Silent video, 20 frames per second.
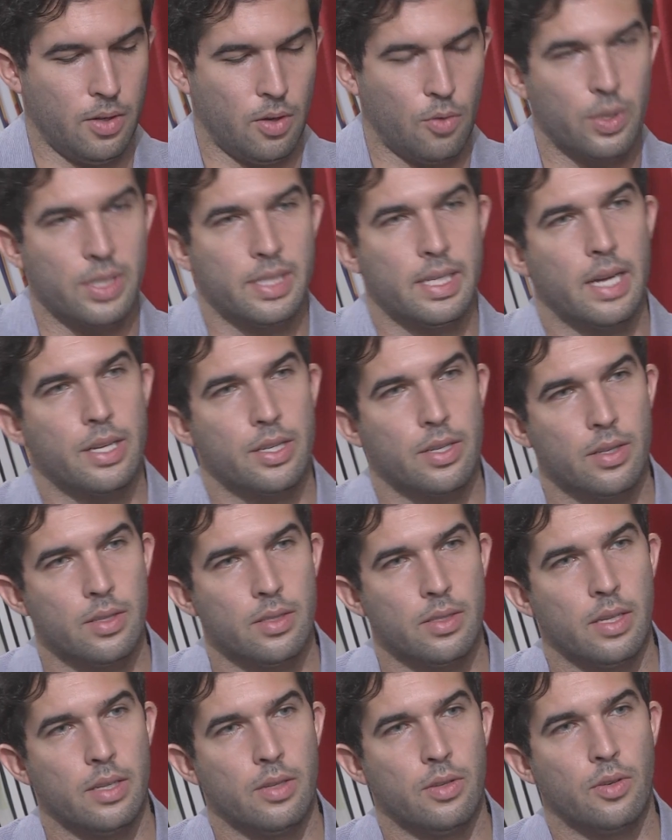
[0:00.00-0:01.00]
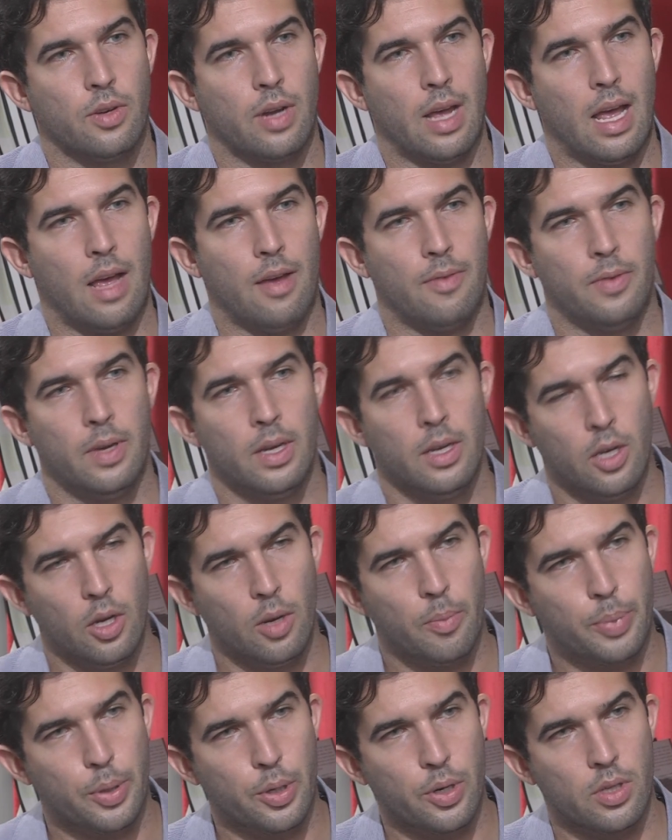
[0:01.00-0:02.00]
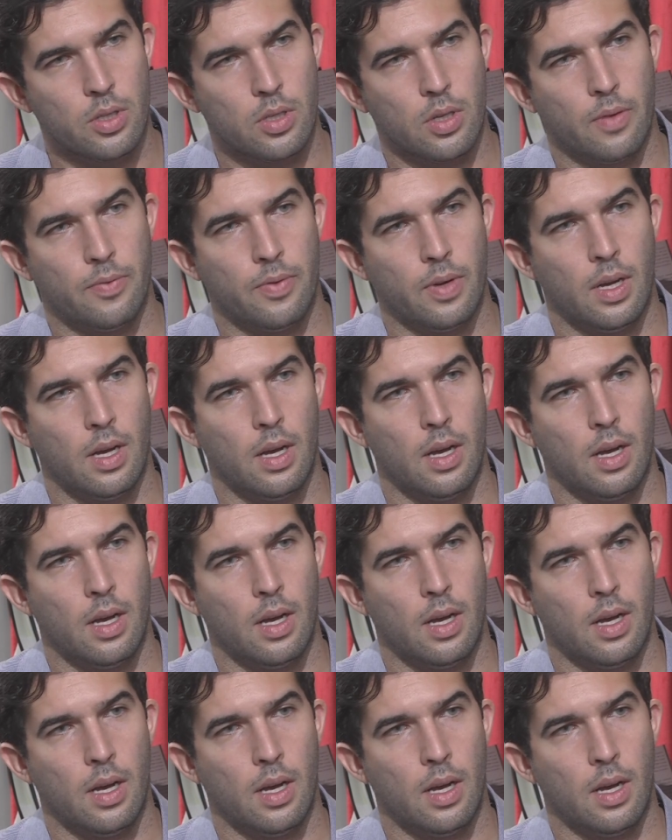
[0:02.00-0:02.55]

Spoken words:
recessions, and you're gonna have periods of